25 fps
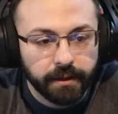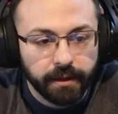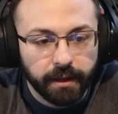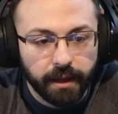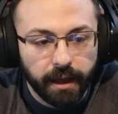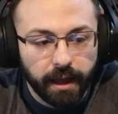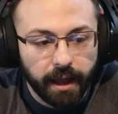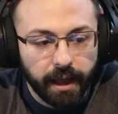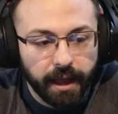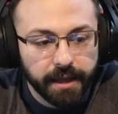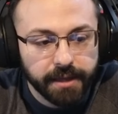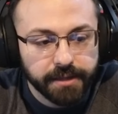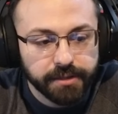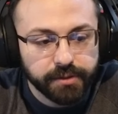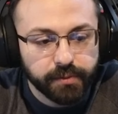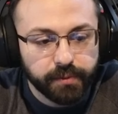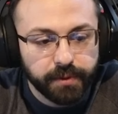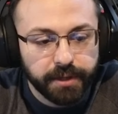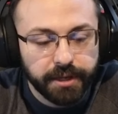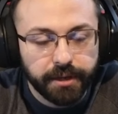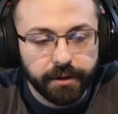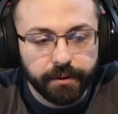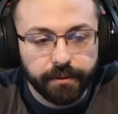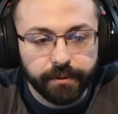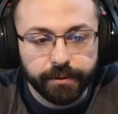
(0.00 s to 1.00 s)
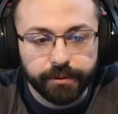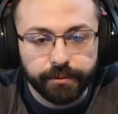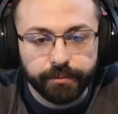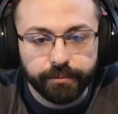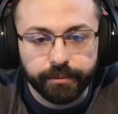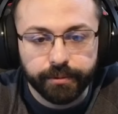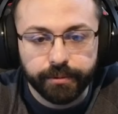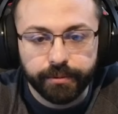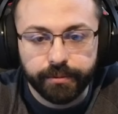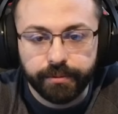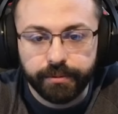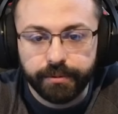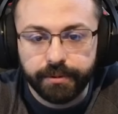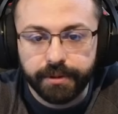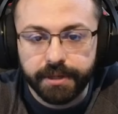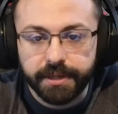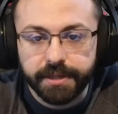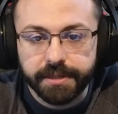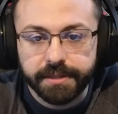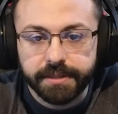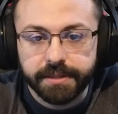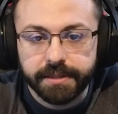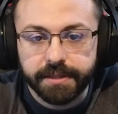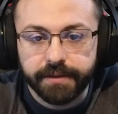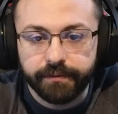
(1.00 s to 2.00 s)
as we go through
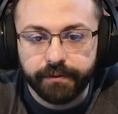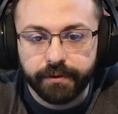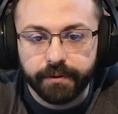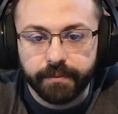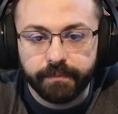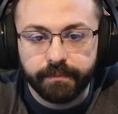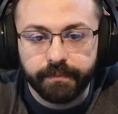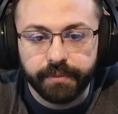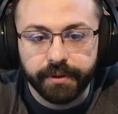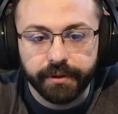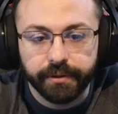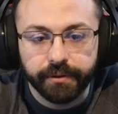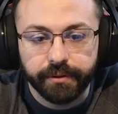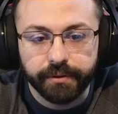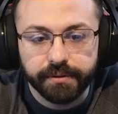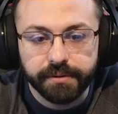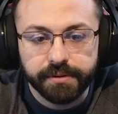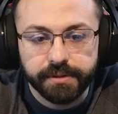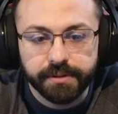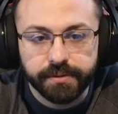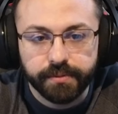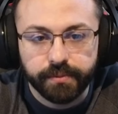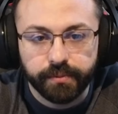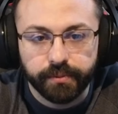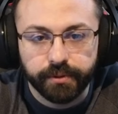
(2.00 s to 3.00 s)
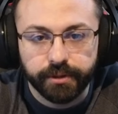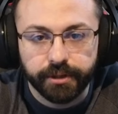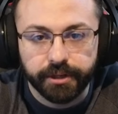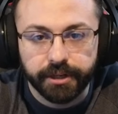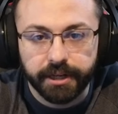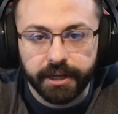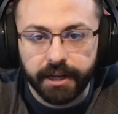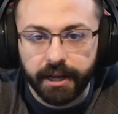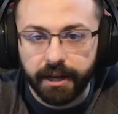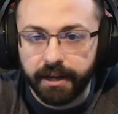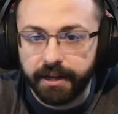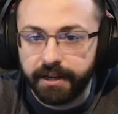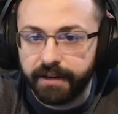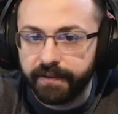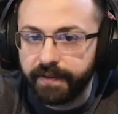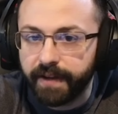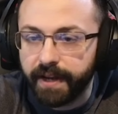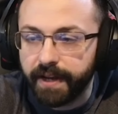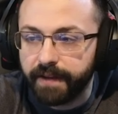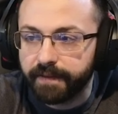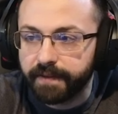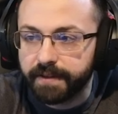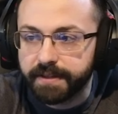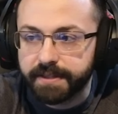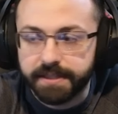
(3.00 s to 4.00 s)
these different builds, we're going to kind of
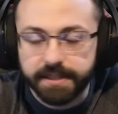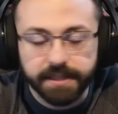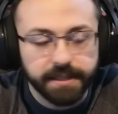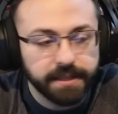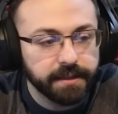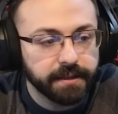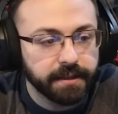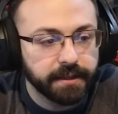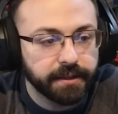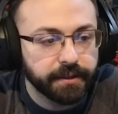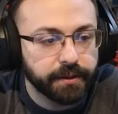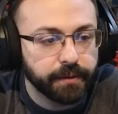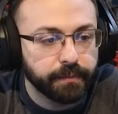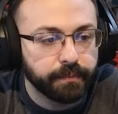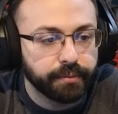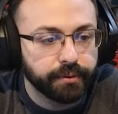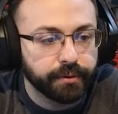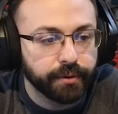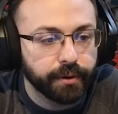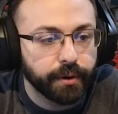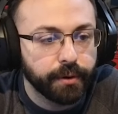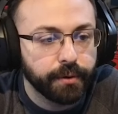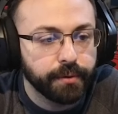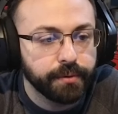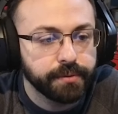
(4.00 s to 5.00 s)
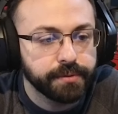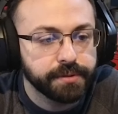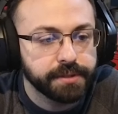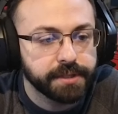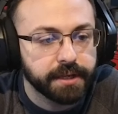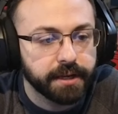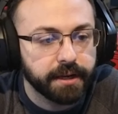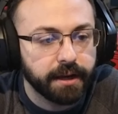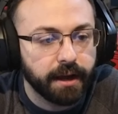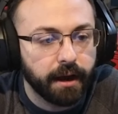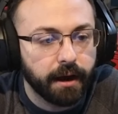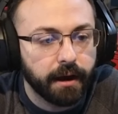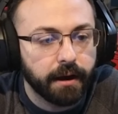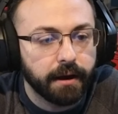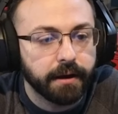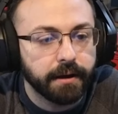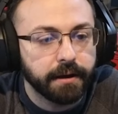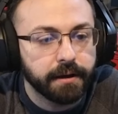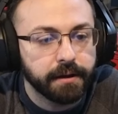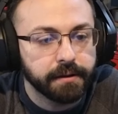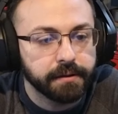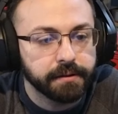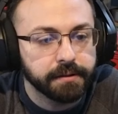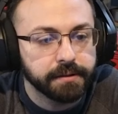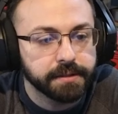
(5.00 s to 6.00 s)
have to see like the pros and
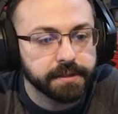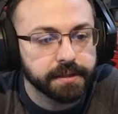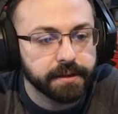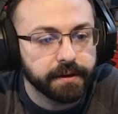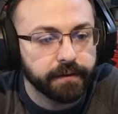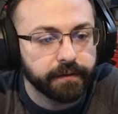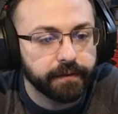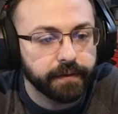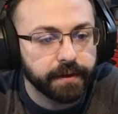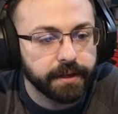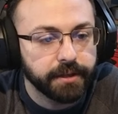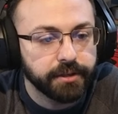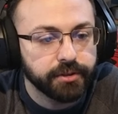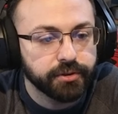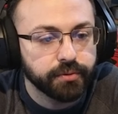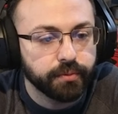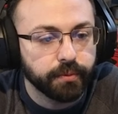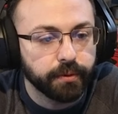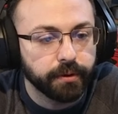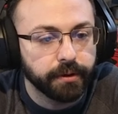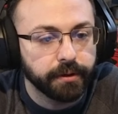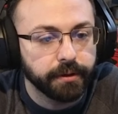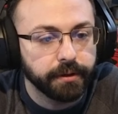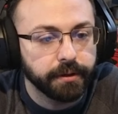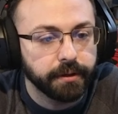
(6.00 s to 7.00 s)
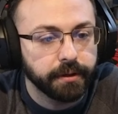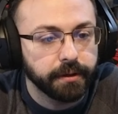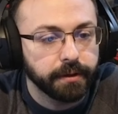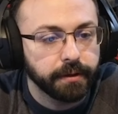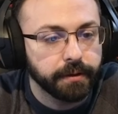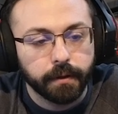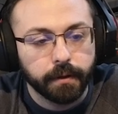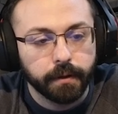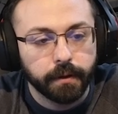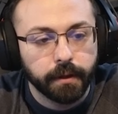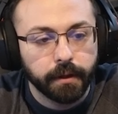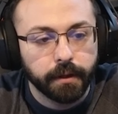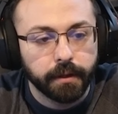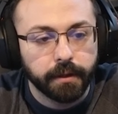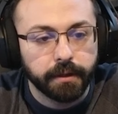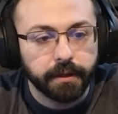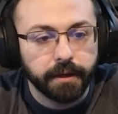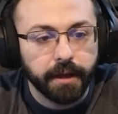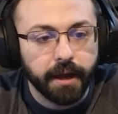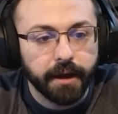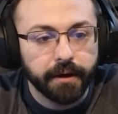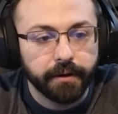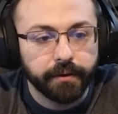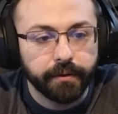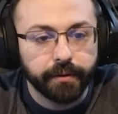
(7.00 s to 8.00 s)
cons of each one.
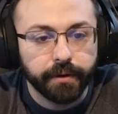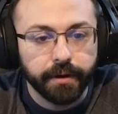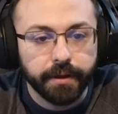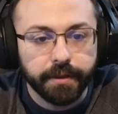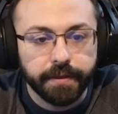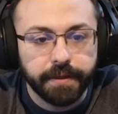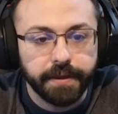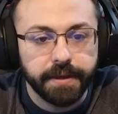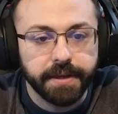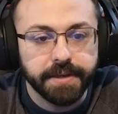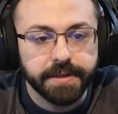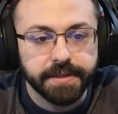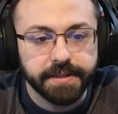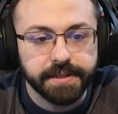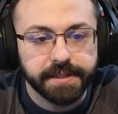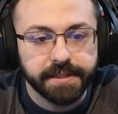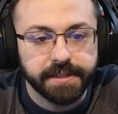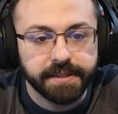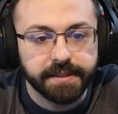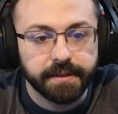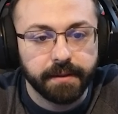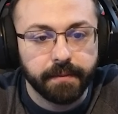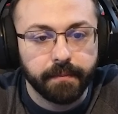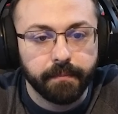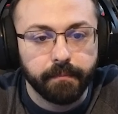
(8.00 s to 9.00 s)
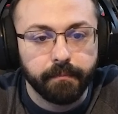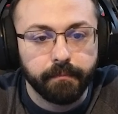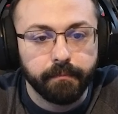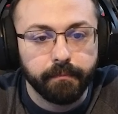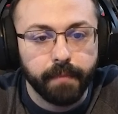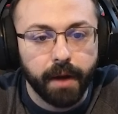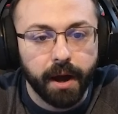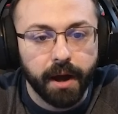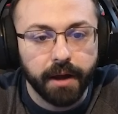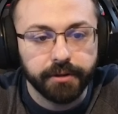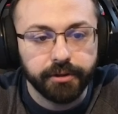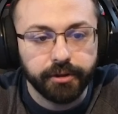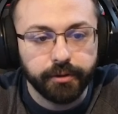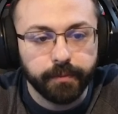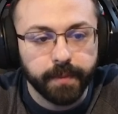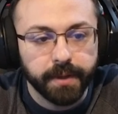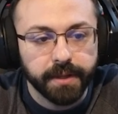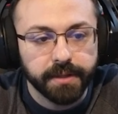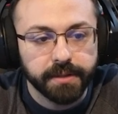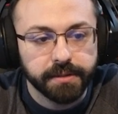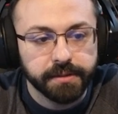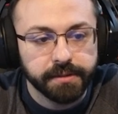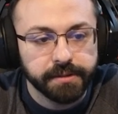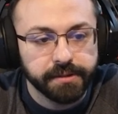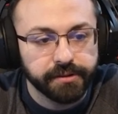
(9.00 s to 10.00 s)
Now, these
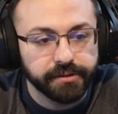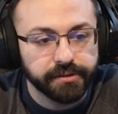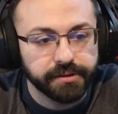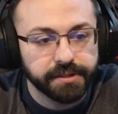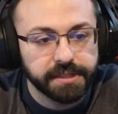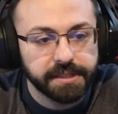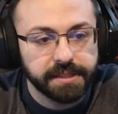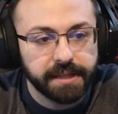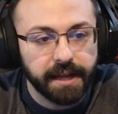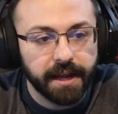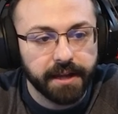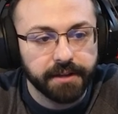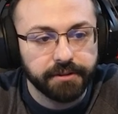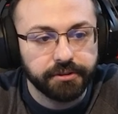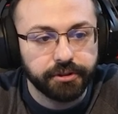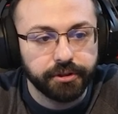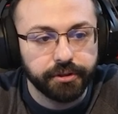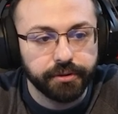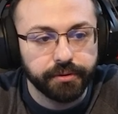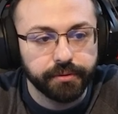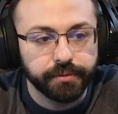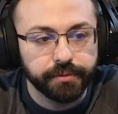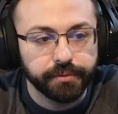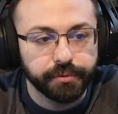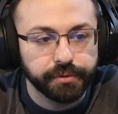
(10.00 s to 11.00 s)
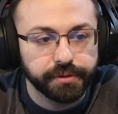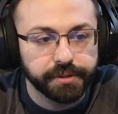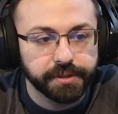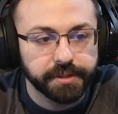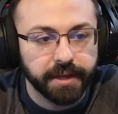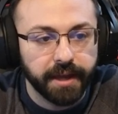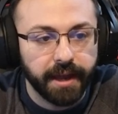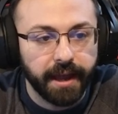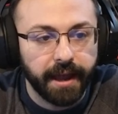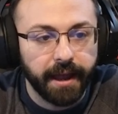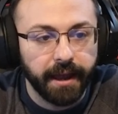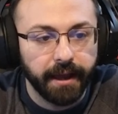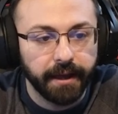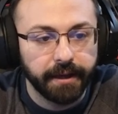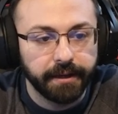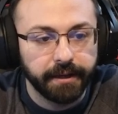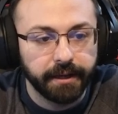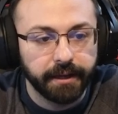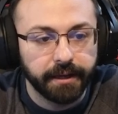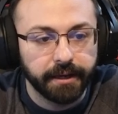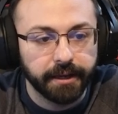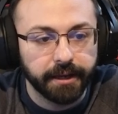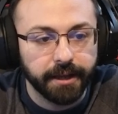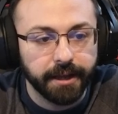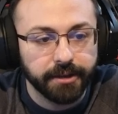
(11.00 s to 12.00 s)
monuments or statues add
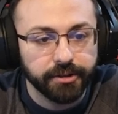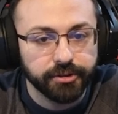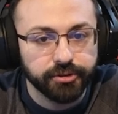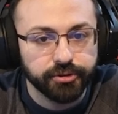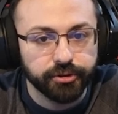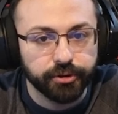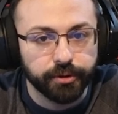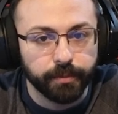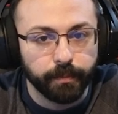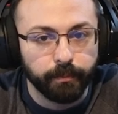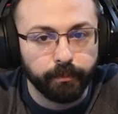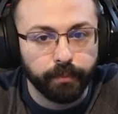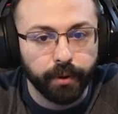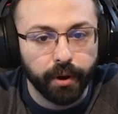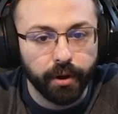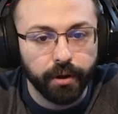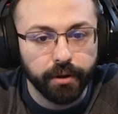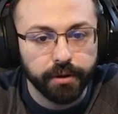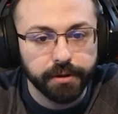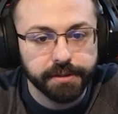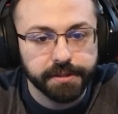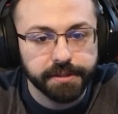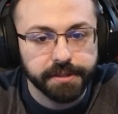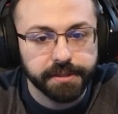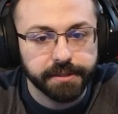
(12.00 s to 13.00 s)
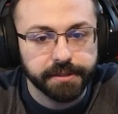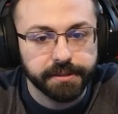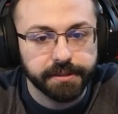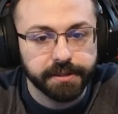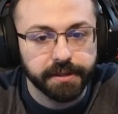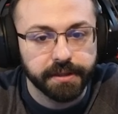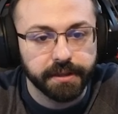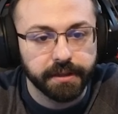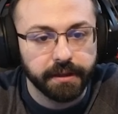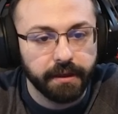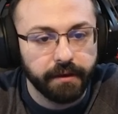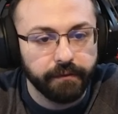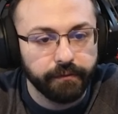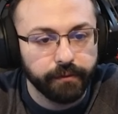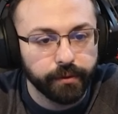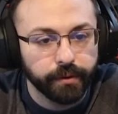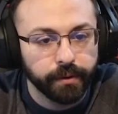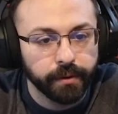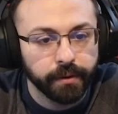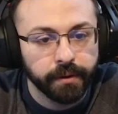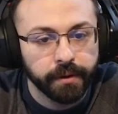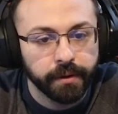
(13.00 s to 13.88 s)
an extra boss to the level.